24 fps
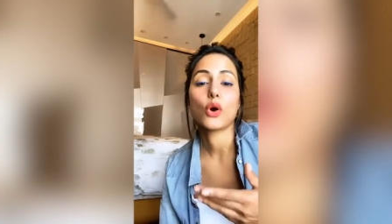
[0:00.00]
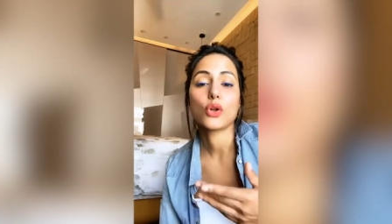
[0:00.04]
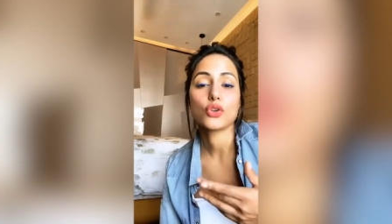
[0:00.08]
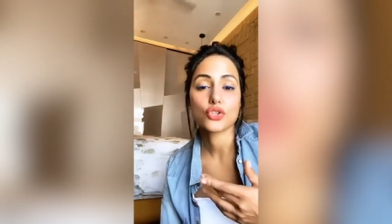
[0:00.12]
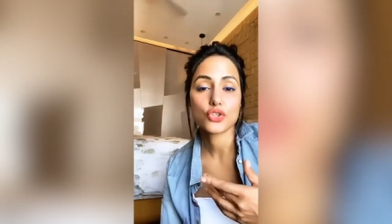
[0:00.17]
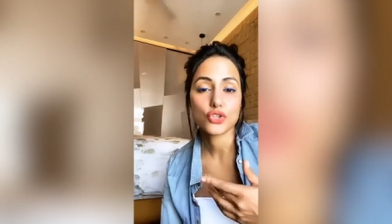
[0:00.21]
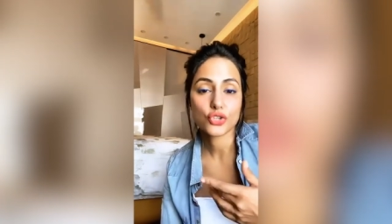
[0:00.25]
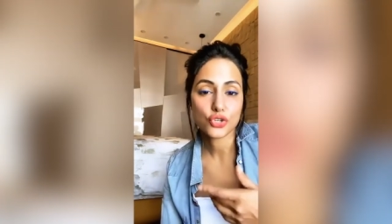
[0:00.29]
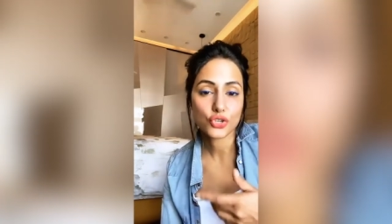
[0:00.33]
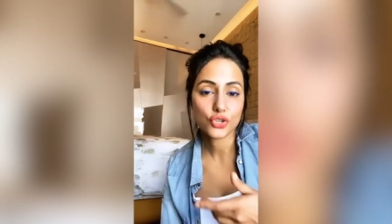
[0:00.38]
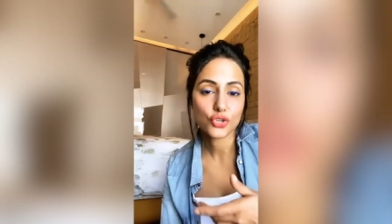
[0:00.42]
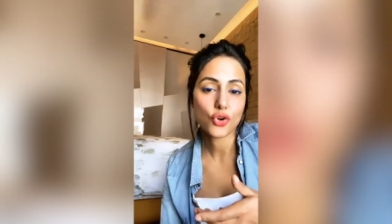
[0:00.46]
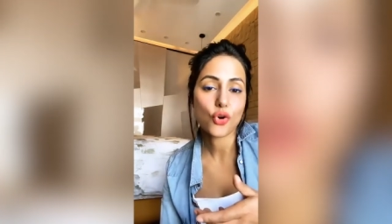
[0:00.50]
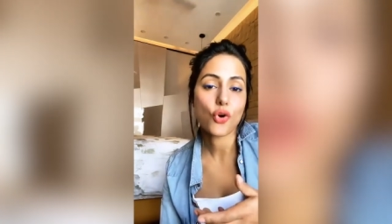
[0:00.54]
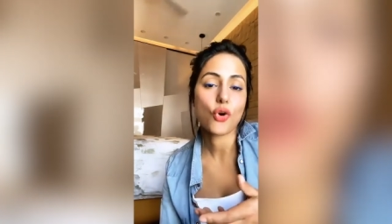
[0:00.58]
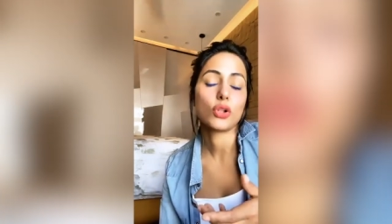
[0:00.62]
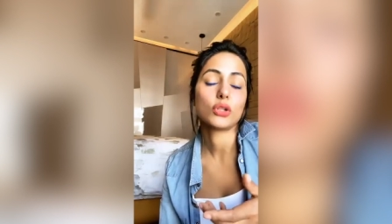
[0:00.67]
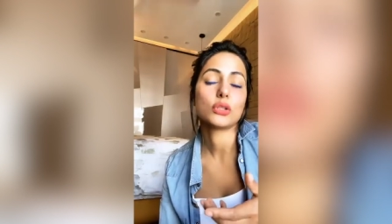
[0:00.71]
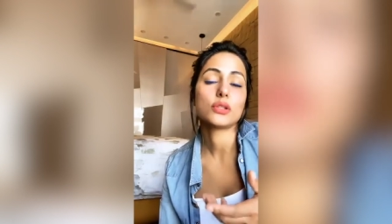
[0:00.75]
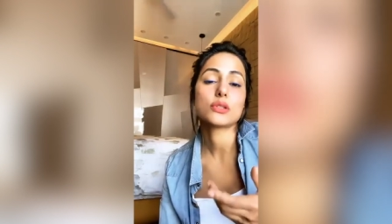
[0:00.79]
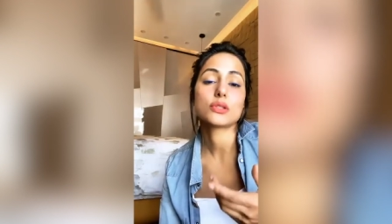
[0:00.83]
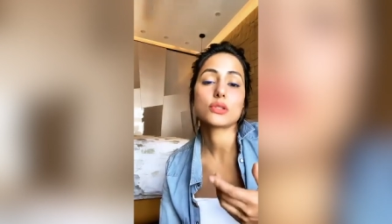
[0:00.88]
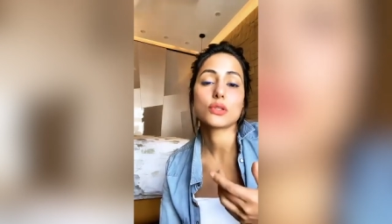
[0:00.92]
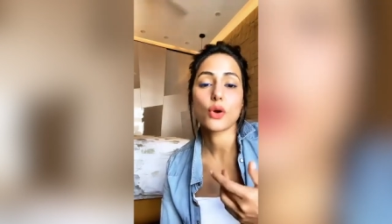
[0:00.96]
launch
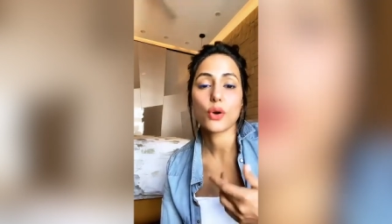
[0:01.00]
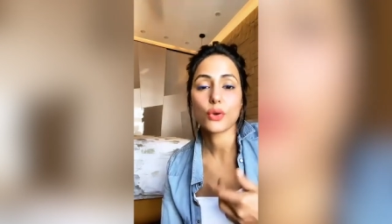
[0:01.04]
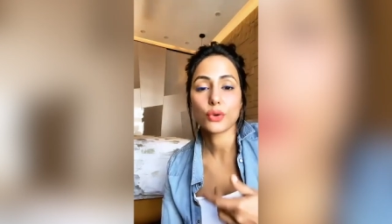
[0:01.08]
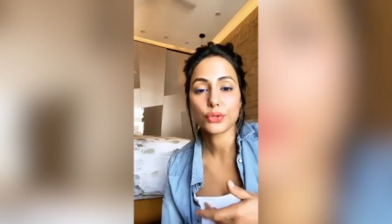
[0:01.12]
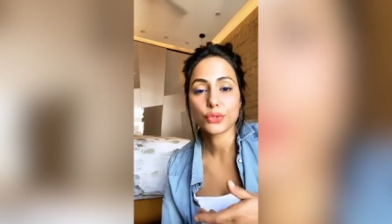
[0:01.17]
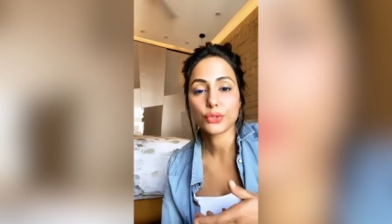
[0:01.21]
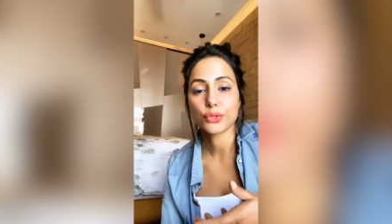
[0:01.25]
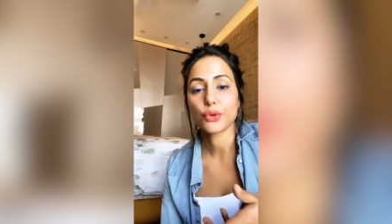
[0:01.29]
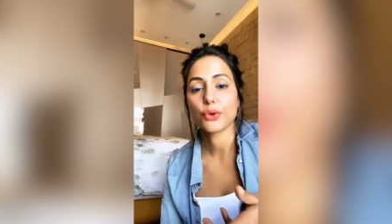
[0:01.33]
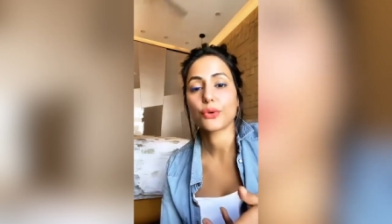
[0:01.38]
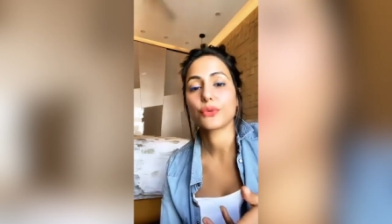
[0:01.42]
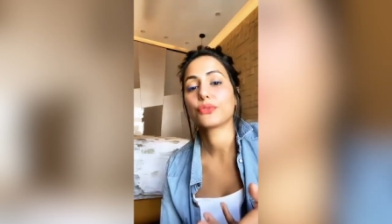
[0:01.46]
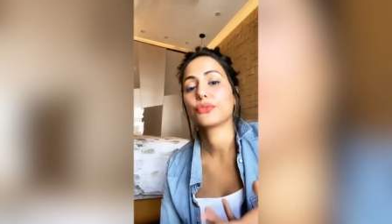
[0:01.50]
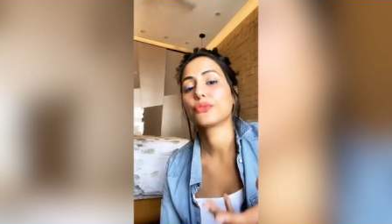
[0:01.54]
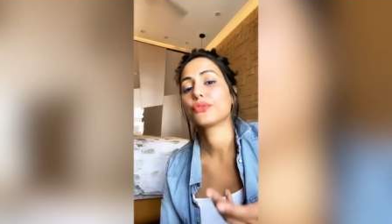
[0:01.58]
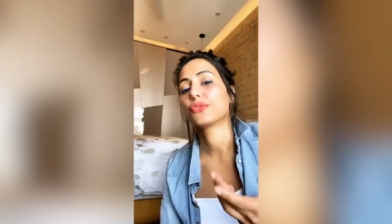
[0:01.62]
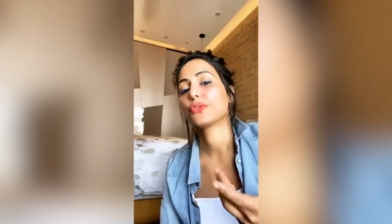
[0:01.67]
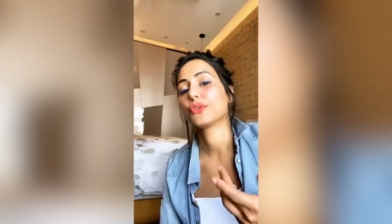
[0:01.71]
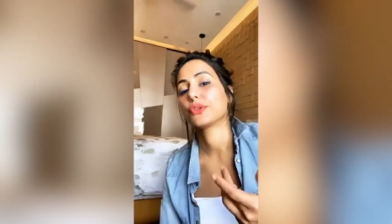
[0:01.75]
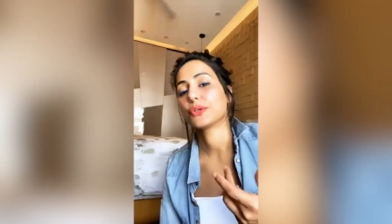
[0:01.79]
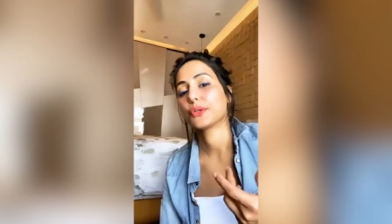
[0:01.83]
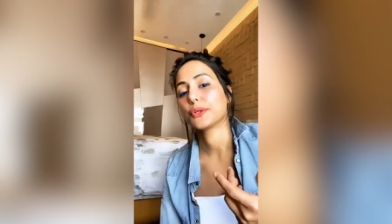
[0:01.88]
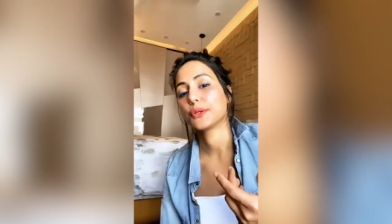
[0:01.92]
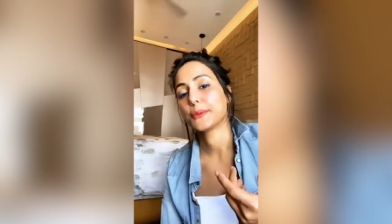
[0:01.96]
all the songs of
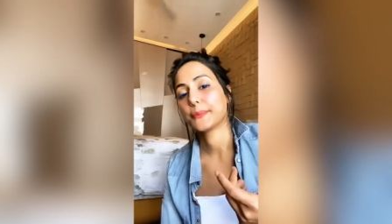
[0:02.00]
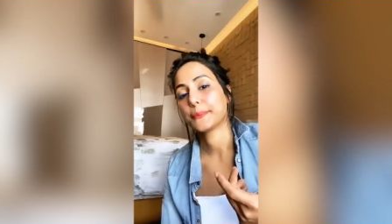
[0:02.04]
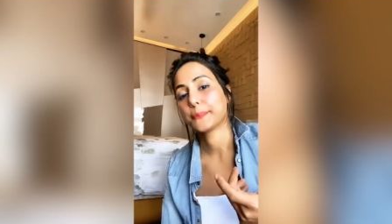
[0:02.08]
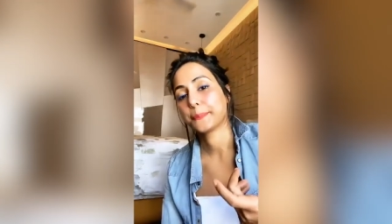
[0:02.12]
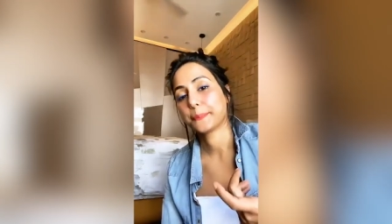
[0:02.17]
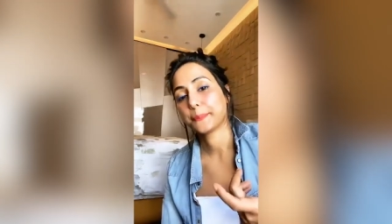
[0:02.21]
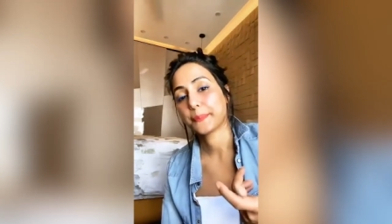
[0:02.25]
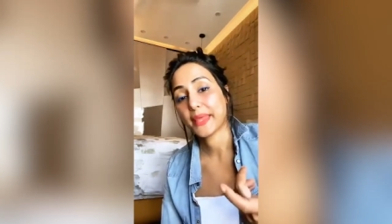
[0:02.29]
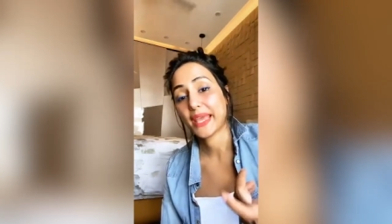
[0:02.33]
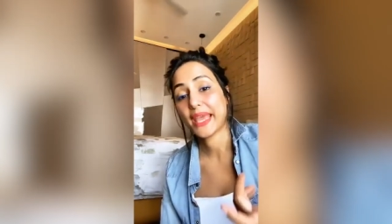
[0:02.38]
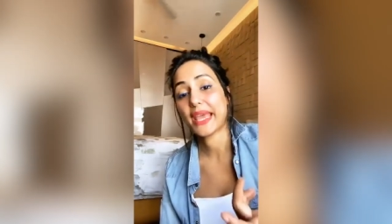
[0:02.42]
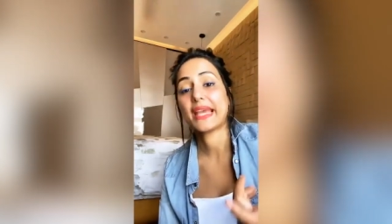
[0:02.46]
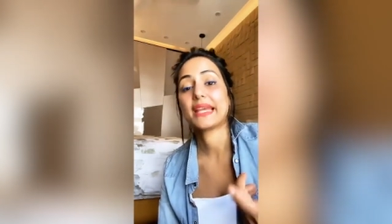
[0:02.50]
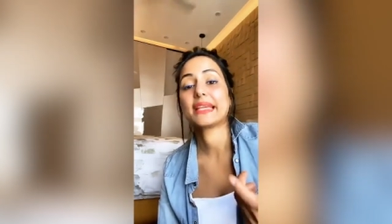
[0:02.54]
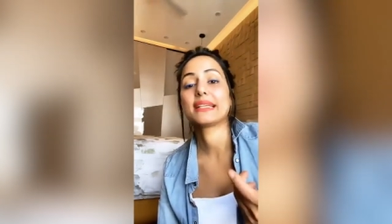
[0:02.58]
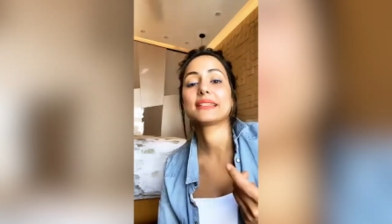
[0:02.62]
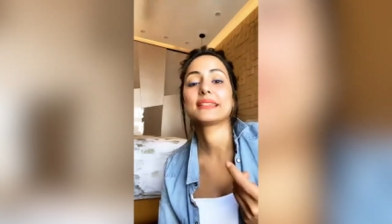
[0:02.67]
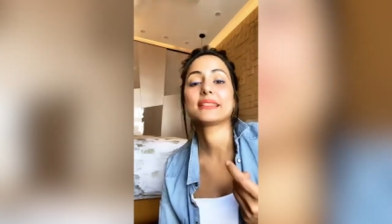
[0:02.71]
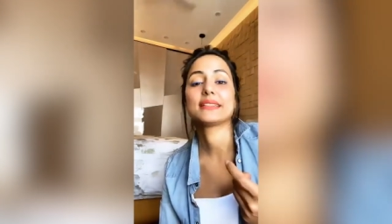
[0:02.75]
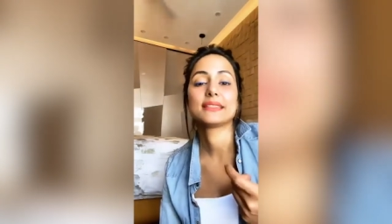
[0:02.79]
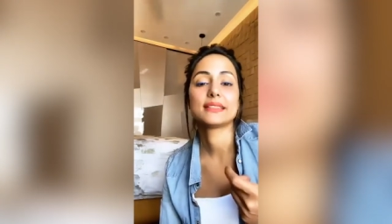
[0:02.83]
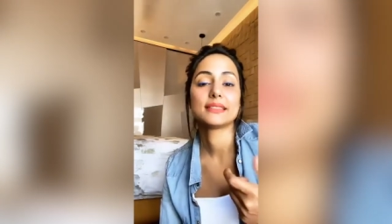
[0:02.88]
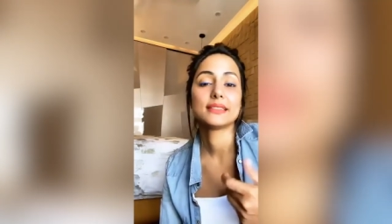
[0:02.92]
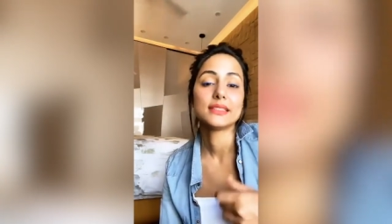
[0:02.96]

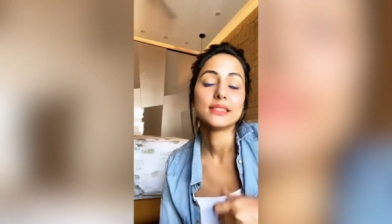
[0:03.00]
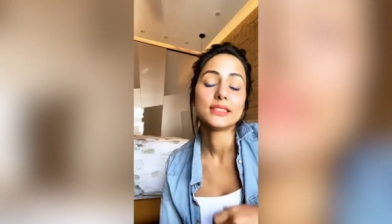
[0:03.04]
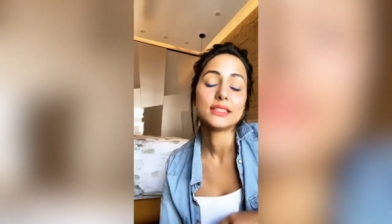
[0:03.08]
Hacked.